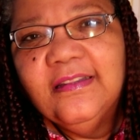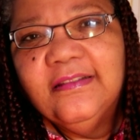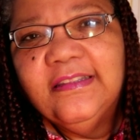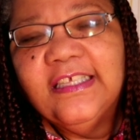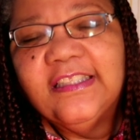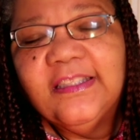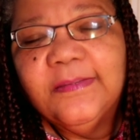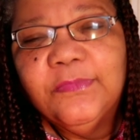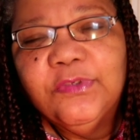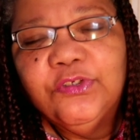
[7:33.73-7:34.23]

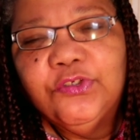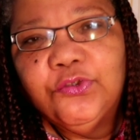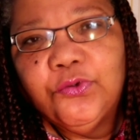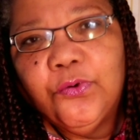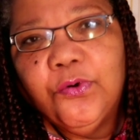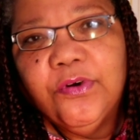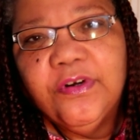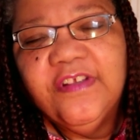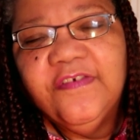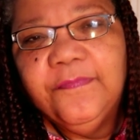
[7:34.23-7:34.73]
that the
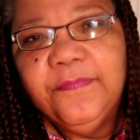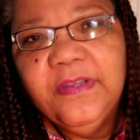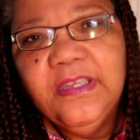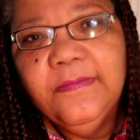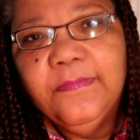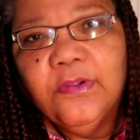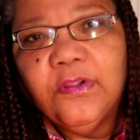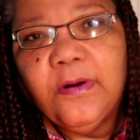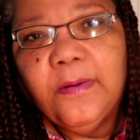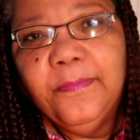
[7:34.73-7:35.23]
majority of
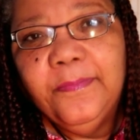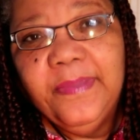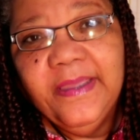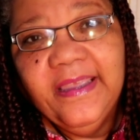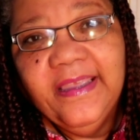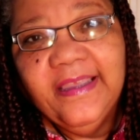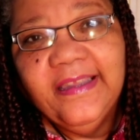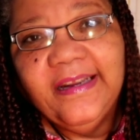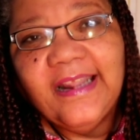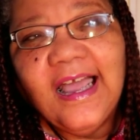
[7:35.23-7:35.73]
people are
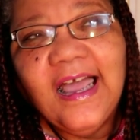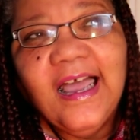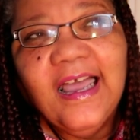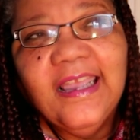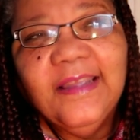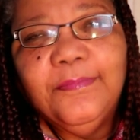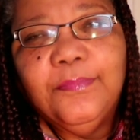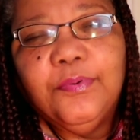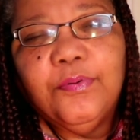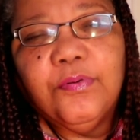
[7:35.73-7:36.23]
bad.
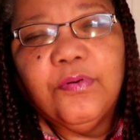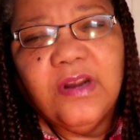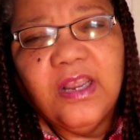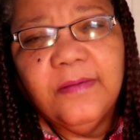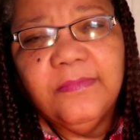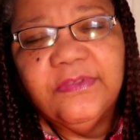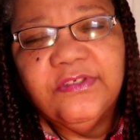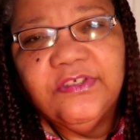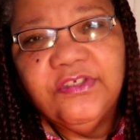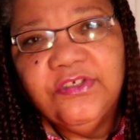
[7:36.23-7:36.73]
I
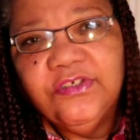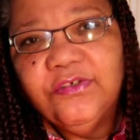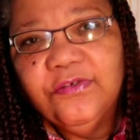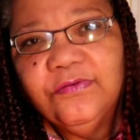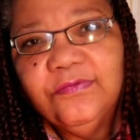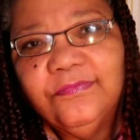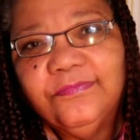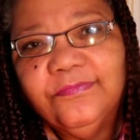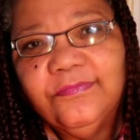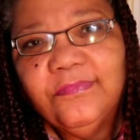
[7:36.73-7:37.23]
promise
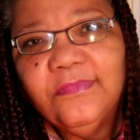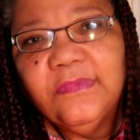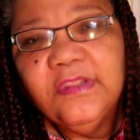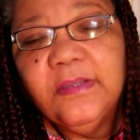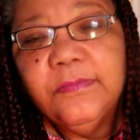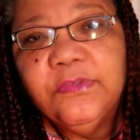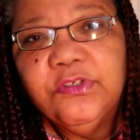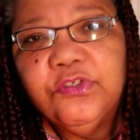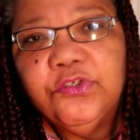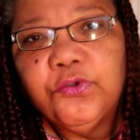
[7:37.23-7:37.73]
you,
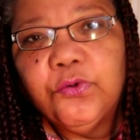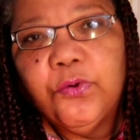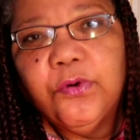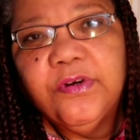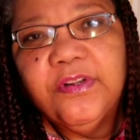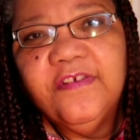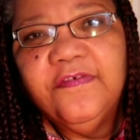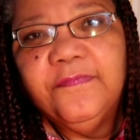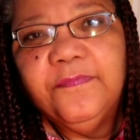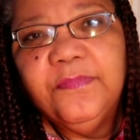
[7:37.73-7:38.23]
the
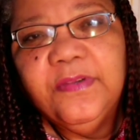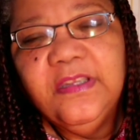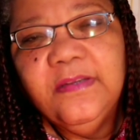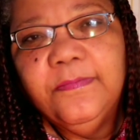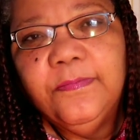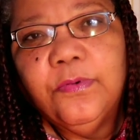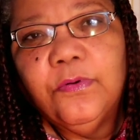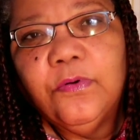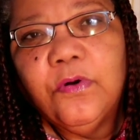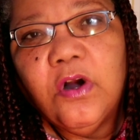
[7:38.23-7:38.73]
majority of
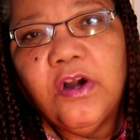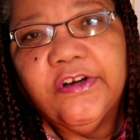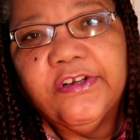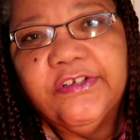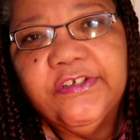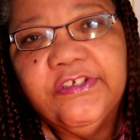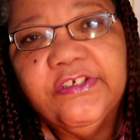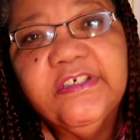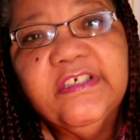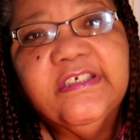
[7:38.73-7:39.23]
people are
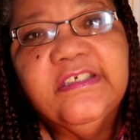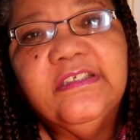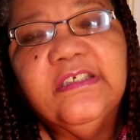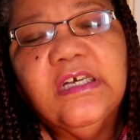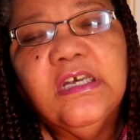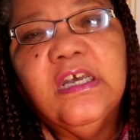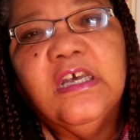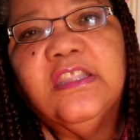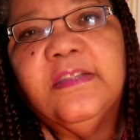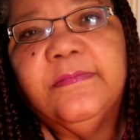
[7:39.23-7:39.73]
good,
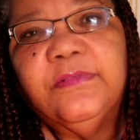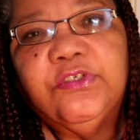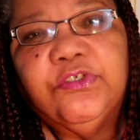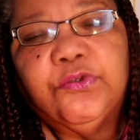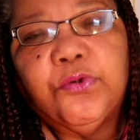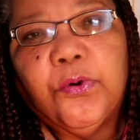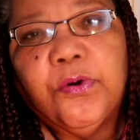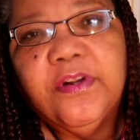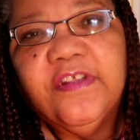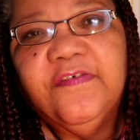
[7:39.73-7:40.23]
the
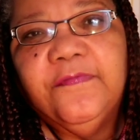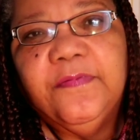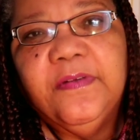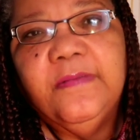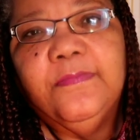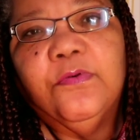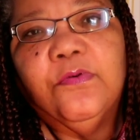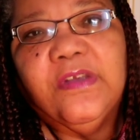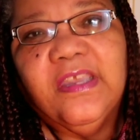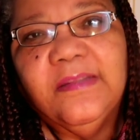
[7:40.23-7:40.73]
majority of
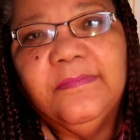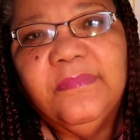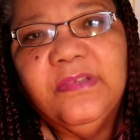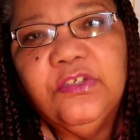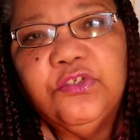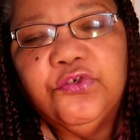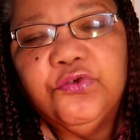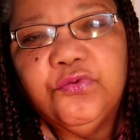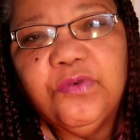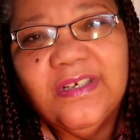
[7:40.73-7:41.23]
people can
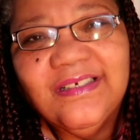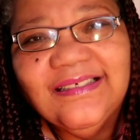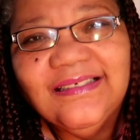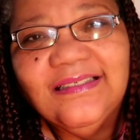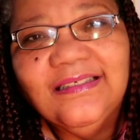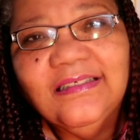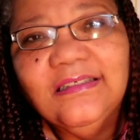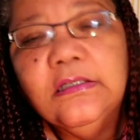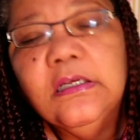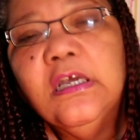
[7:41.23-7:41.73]
be
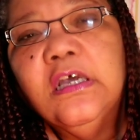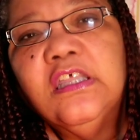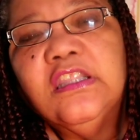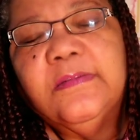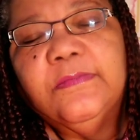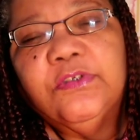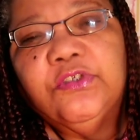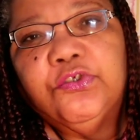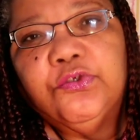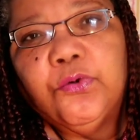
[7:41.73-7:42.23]
trusted,
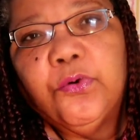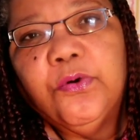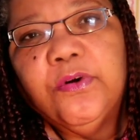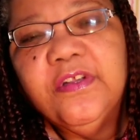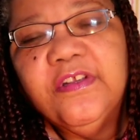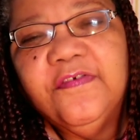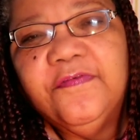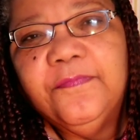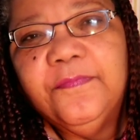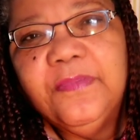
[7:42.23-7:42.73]
the
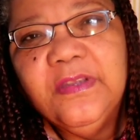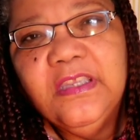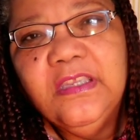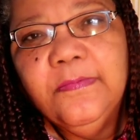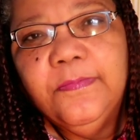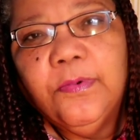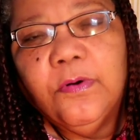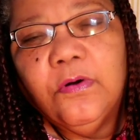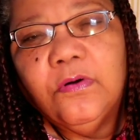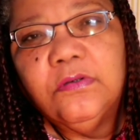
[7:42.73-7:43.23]
majority of
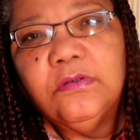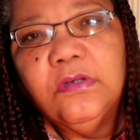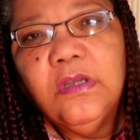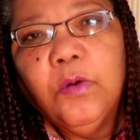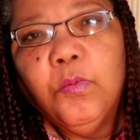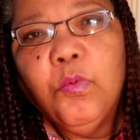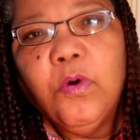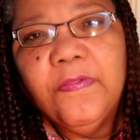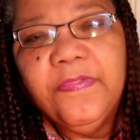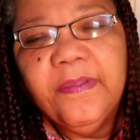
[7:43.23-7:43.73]
people
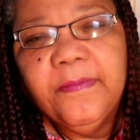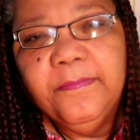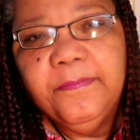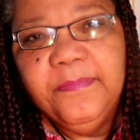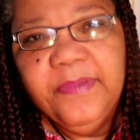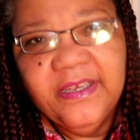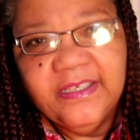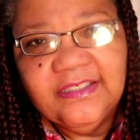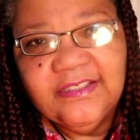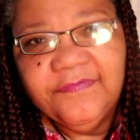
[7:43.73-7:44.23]
want the
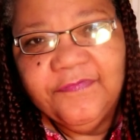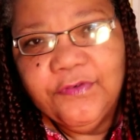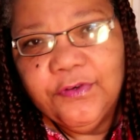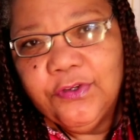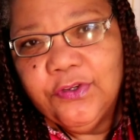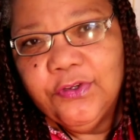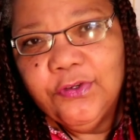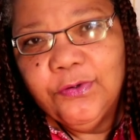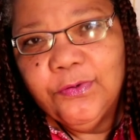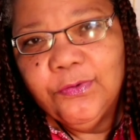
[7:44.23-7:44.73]
best for
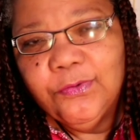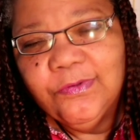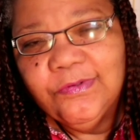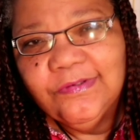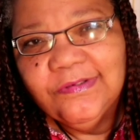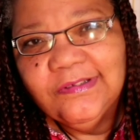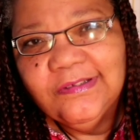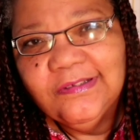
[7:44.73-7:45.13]
you.